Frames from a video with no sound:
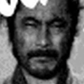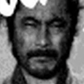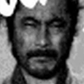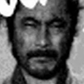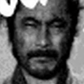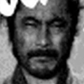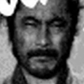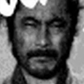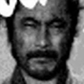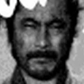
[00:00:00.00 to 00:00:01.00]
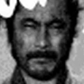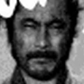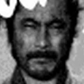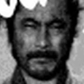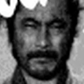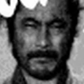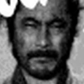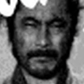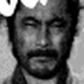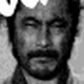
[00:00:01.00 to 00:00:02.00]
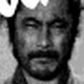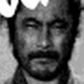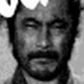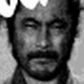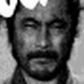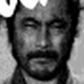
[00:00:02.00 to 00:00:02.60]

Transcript: No one is speaking in this clip.